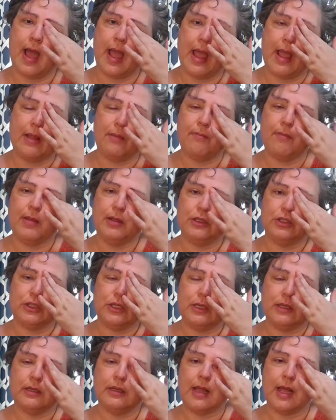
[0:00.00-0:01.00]
I had
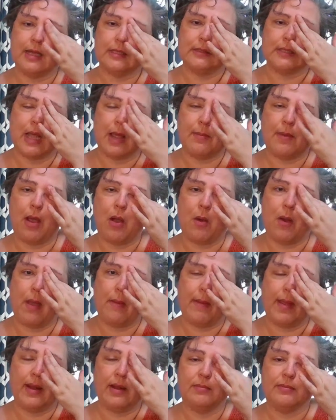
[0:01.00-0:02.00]
mentioned last time how
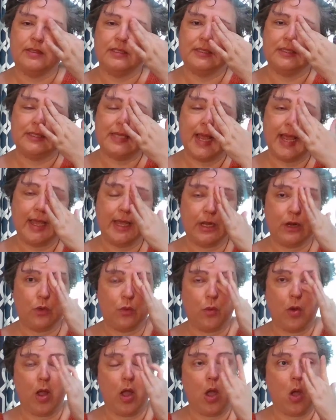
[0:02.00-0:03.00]
I made a mistake in
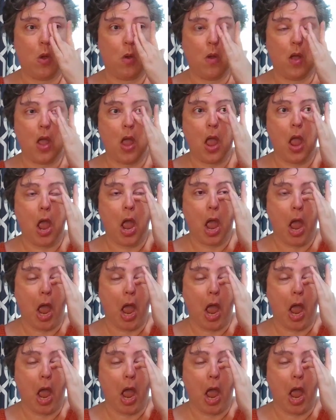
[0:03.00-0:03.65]
a row.